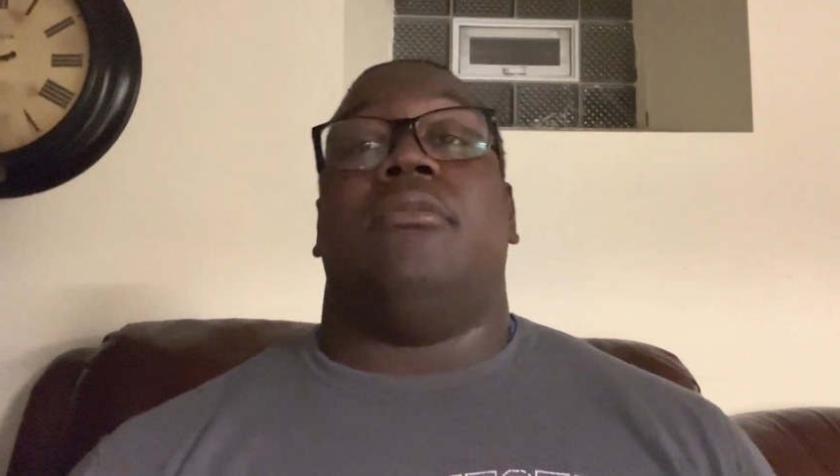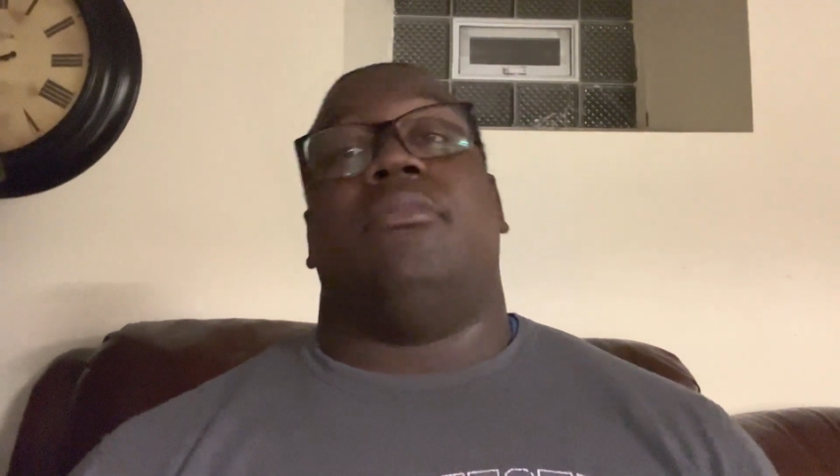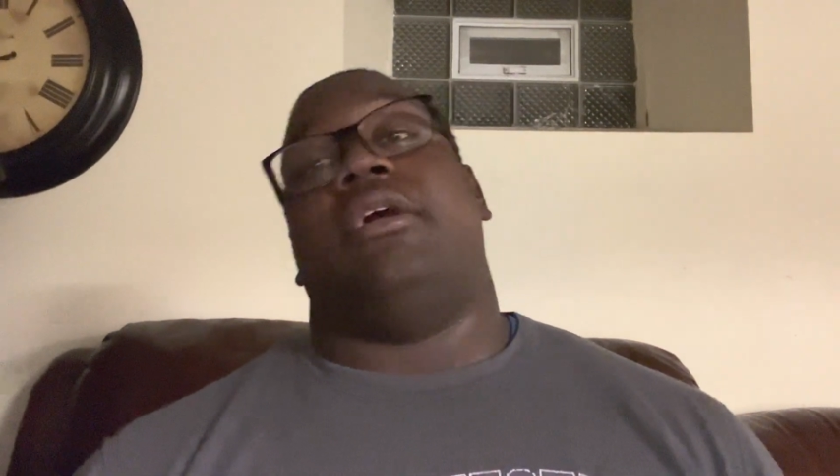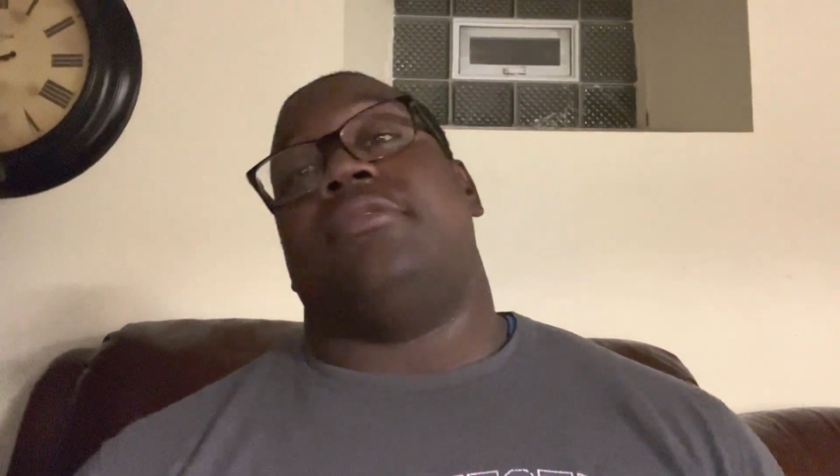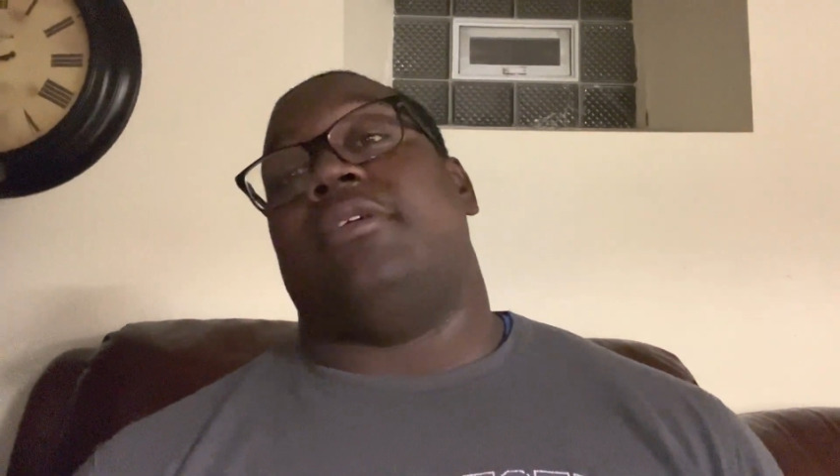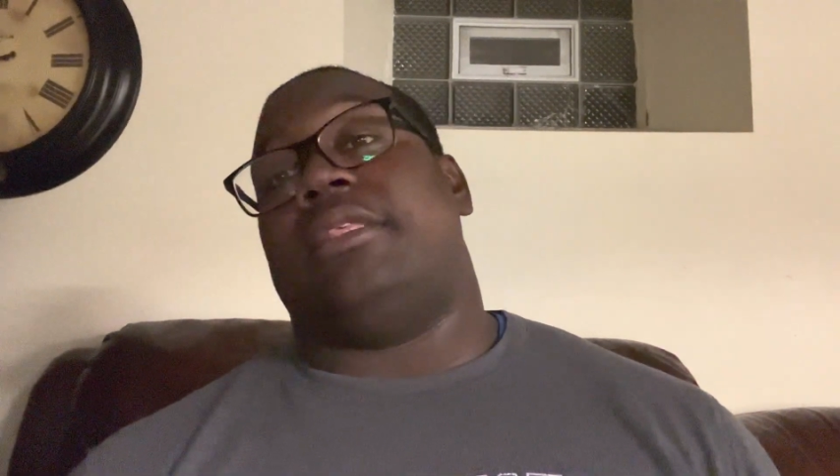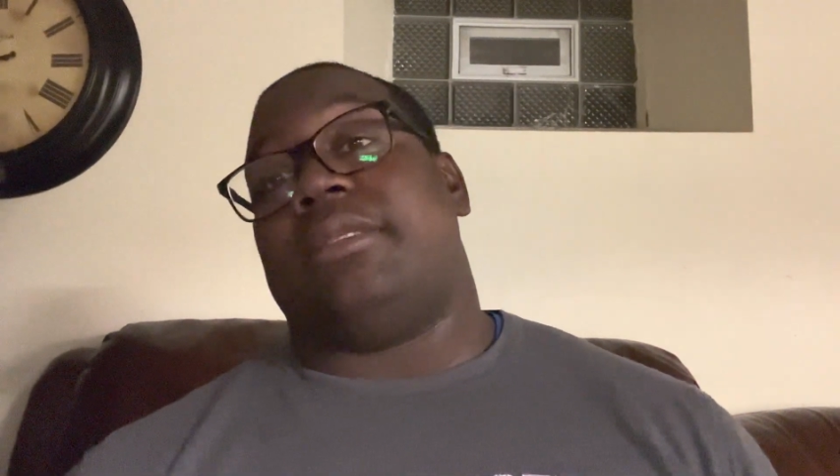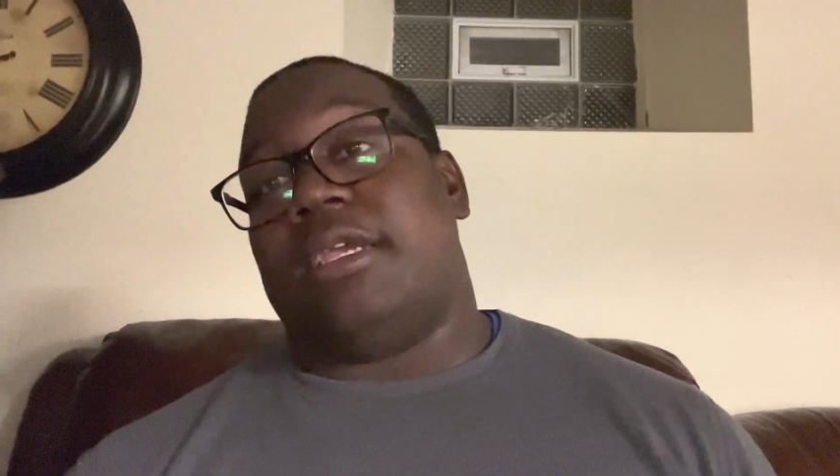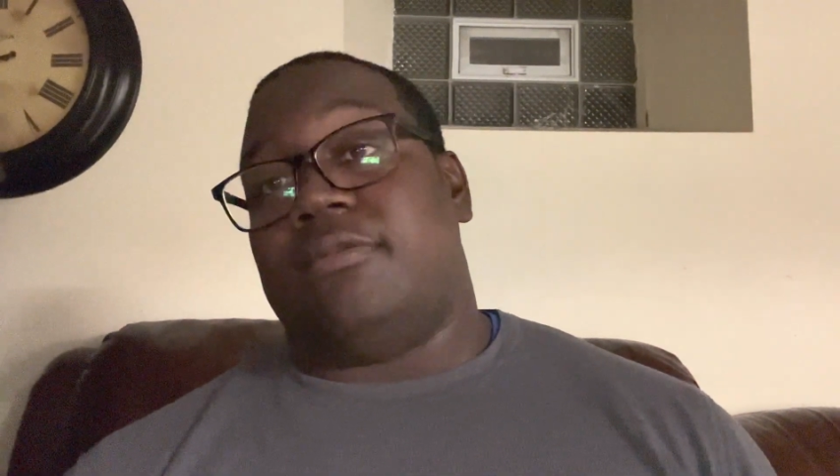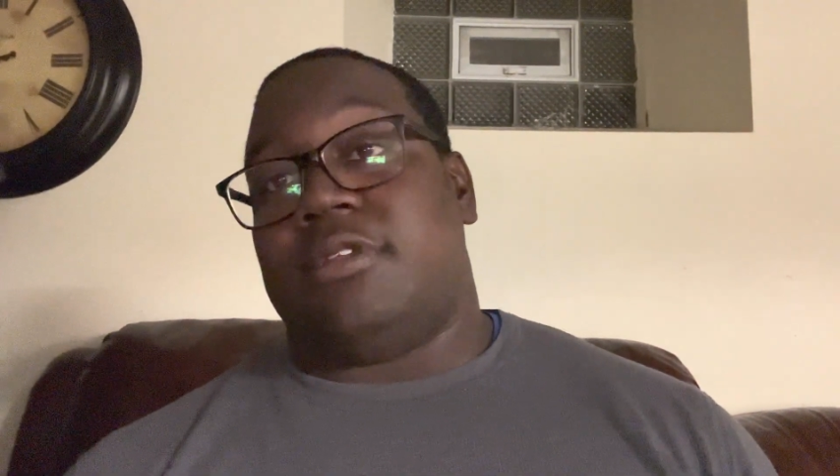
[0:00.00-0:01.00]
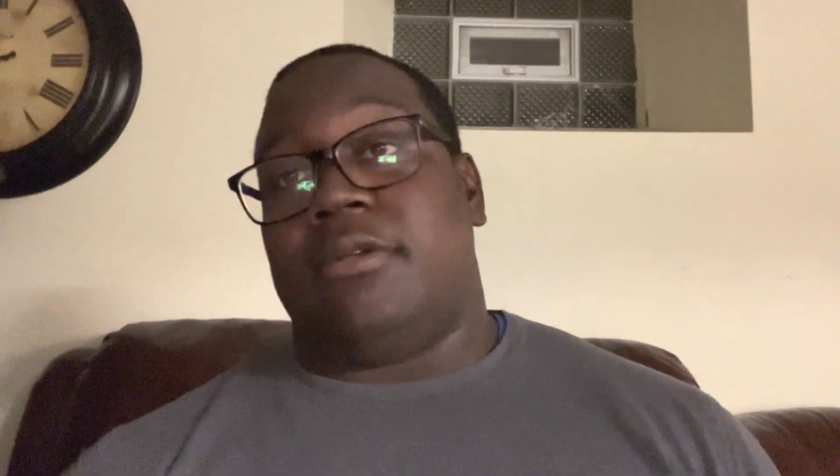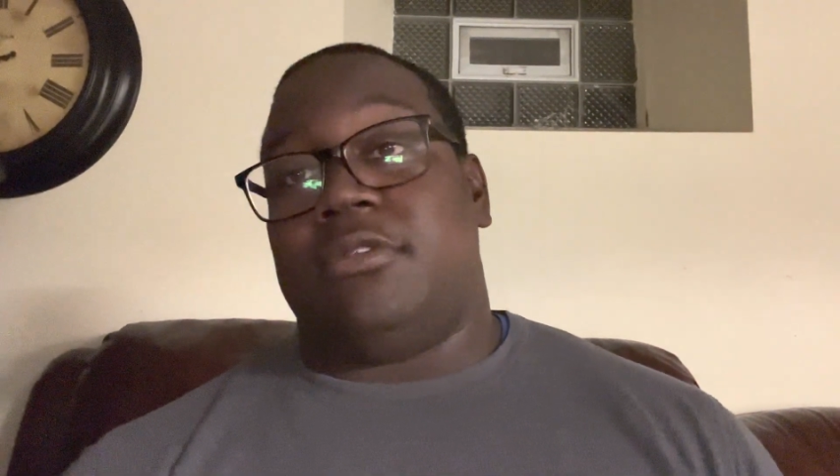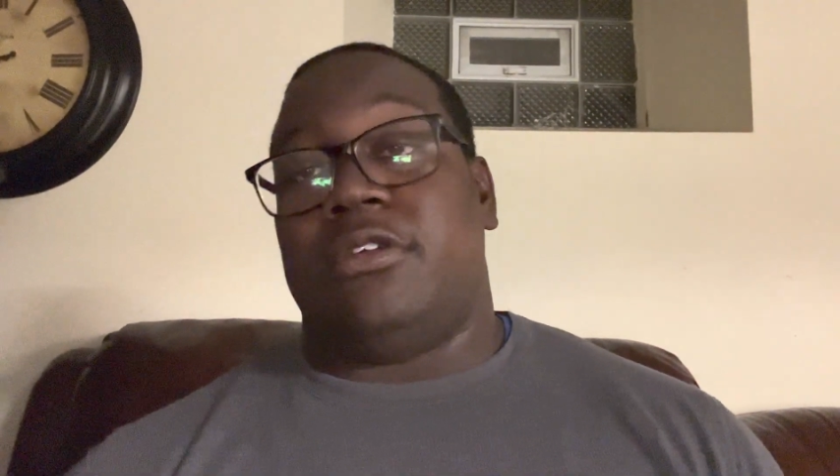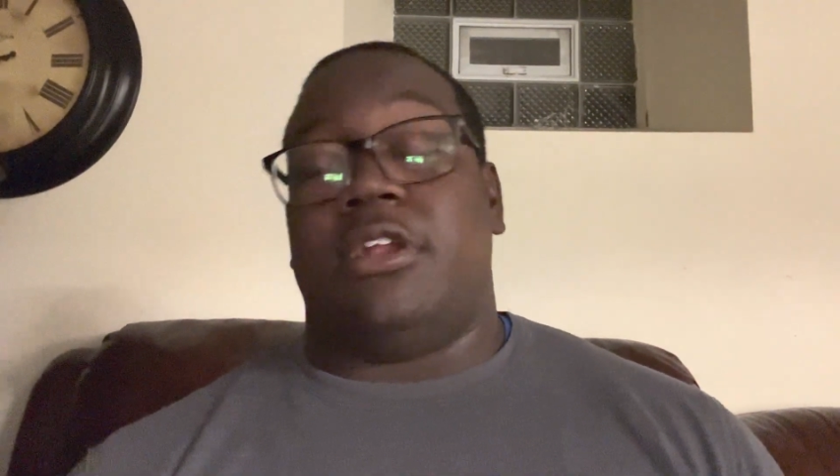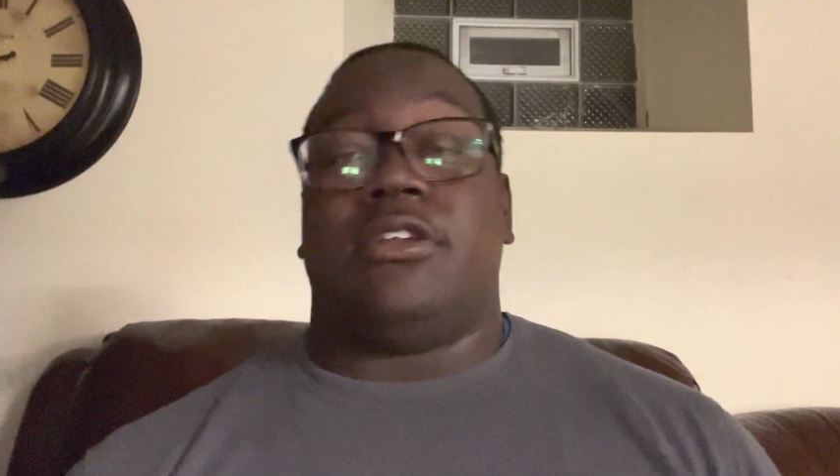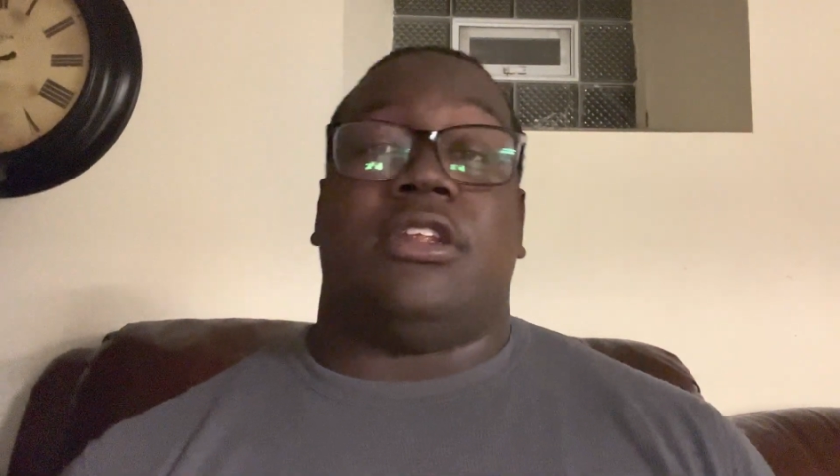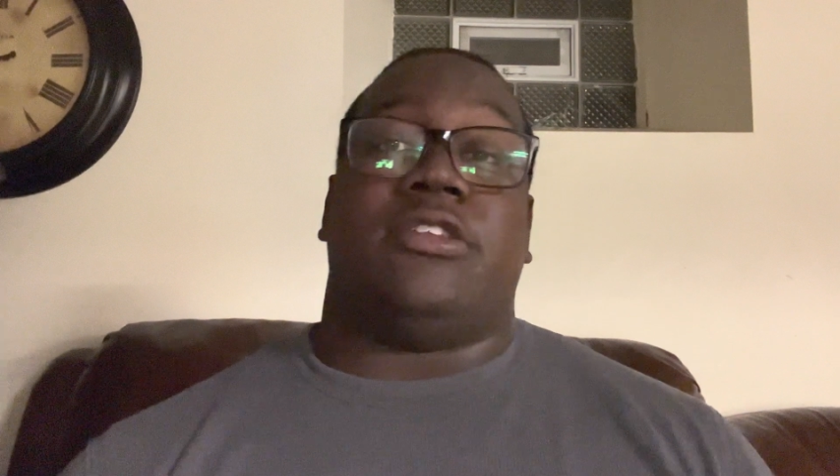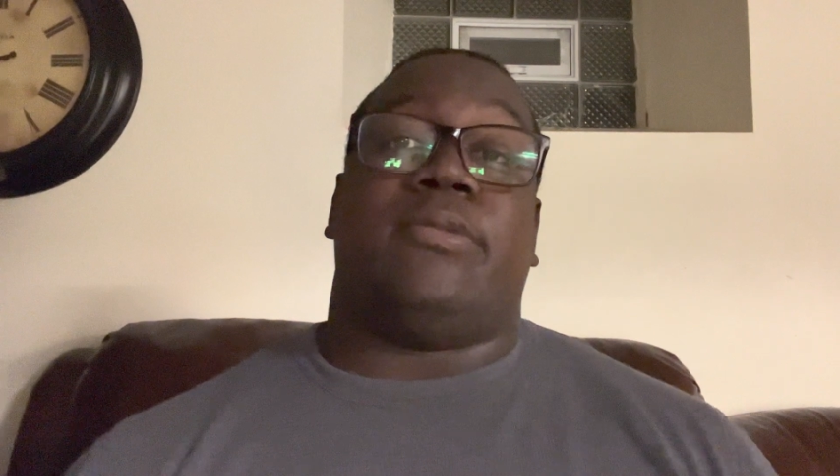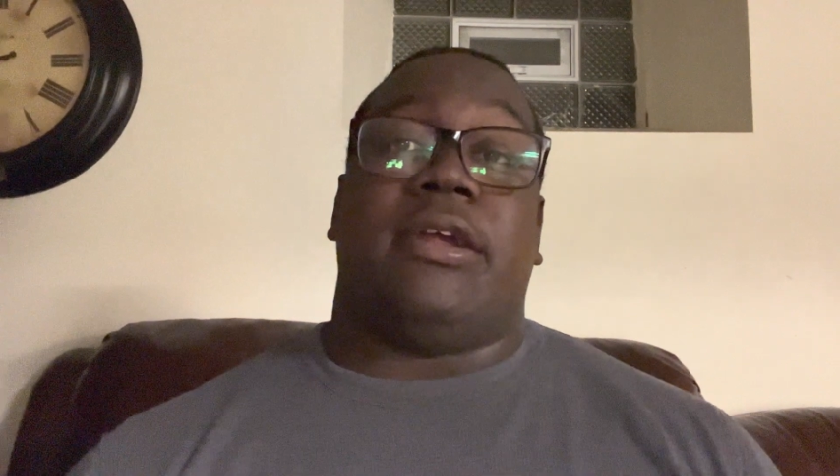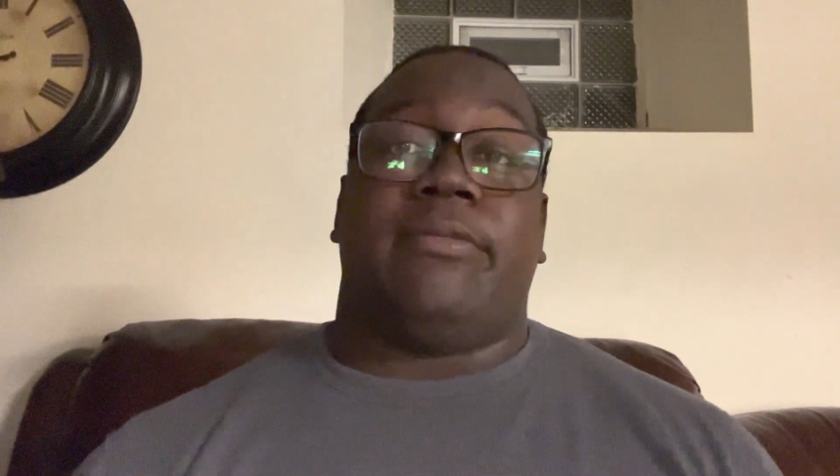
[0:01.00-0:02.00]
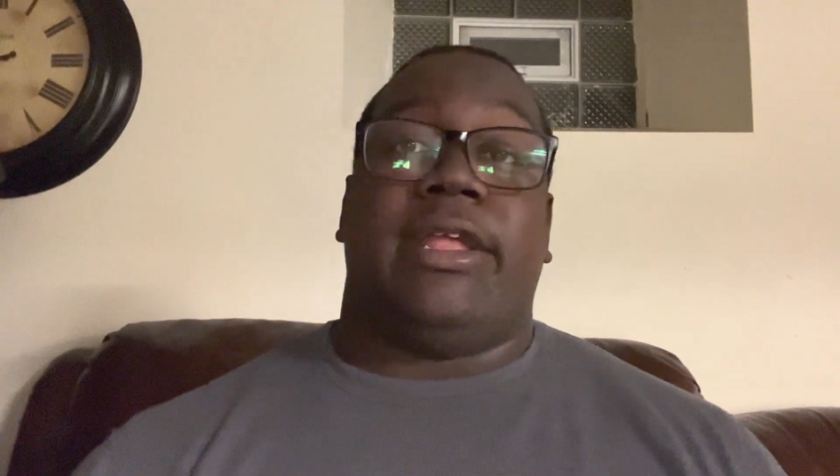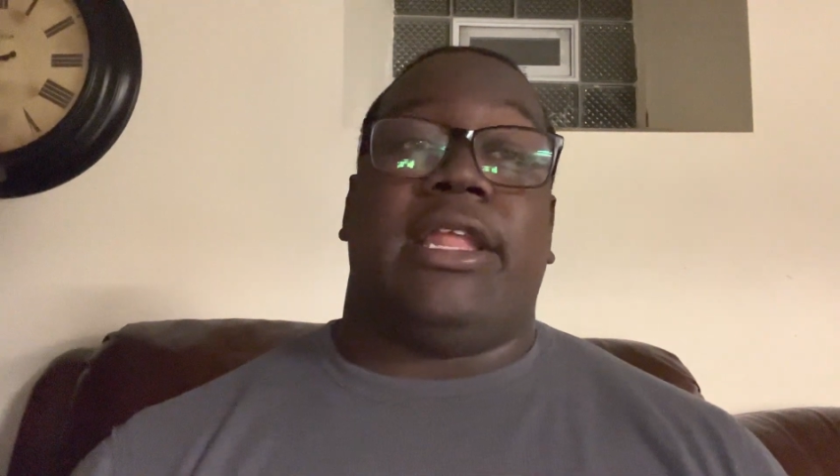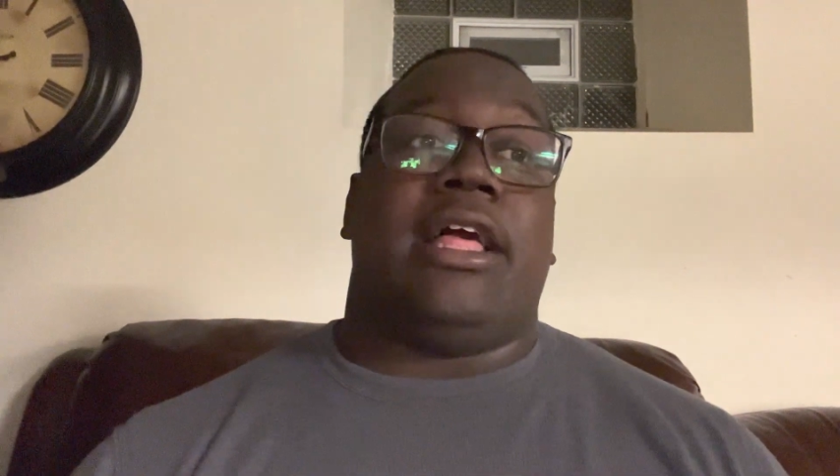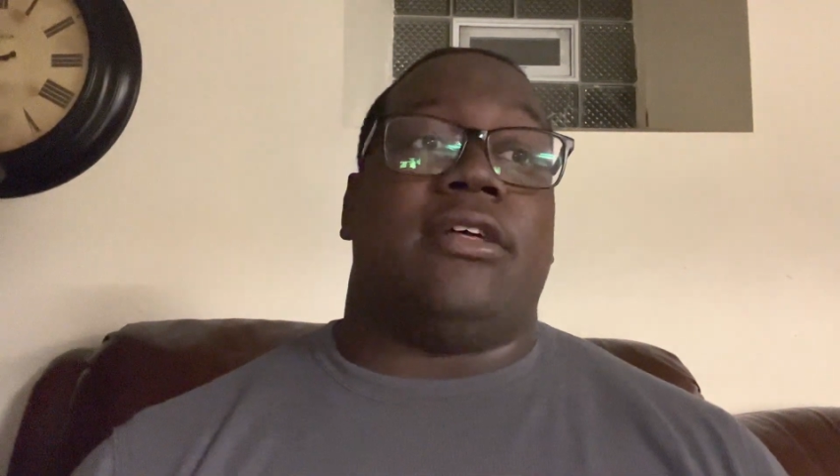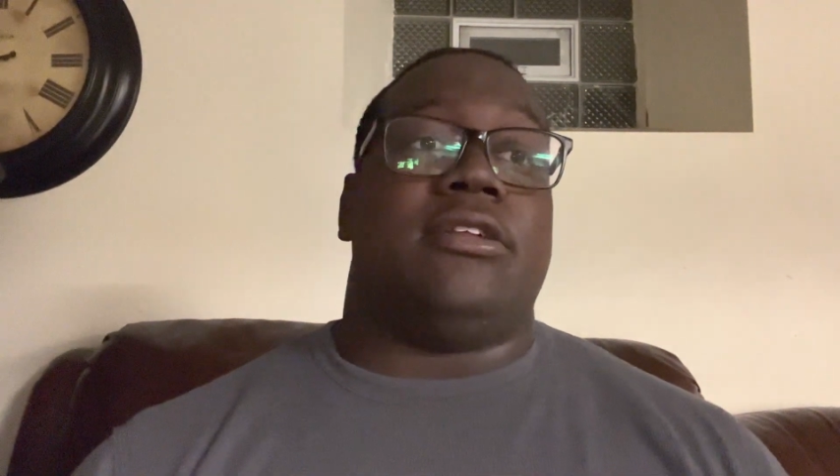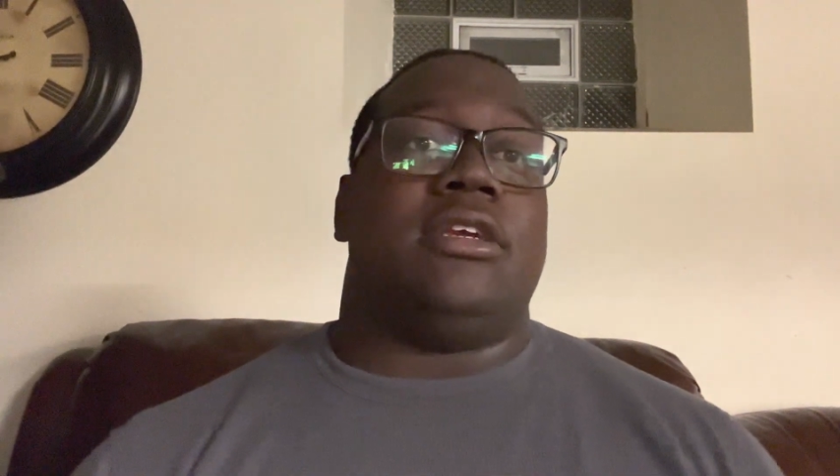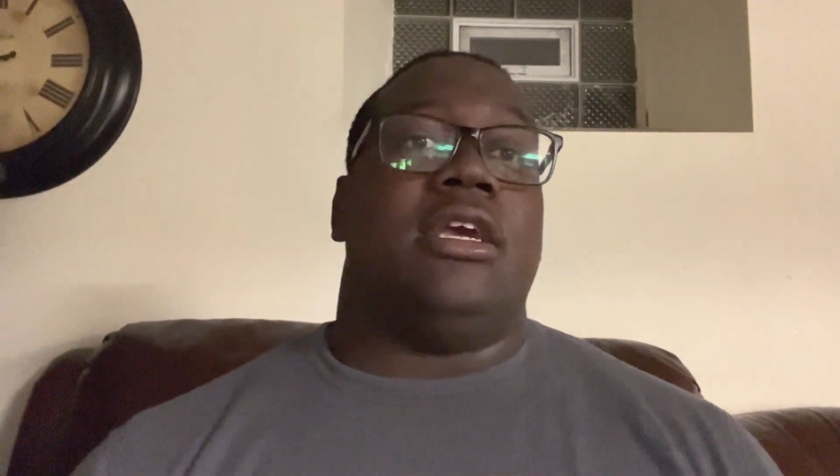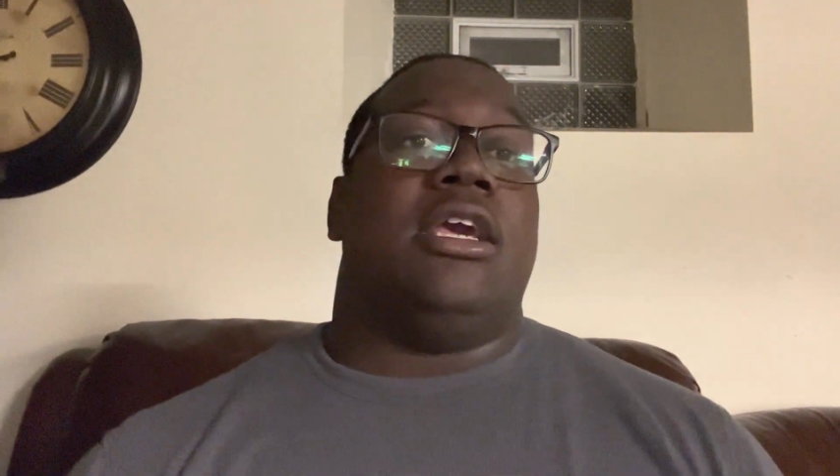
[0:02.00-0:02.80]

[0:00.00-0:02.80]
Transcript: Also at the same time too, I try to spread my knowledge